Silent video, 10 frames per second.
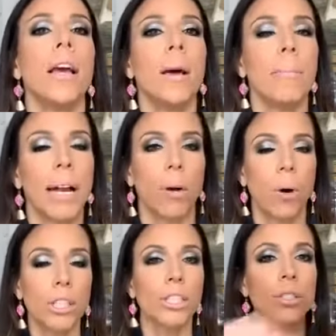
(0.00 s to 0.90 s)
But I
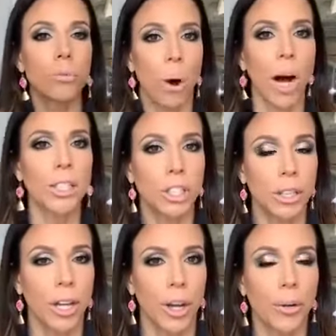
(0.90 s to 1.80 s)
want you to watch it
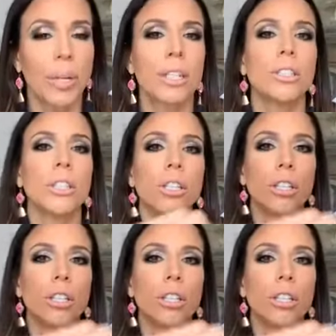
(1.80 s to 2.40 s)
though, so that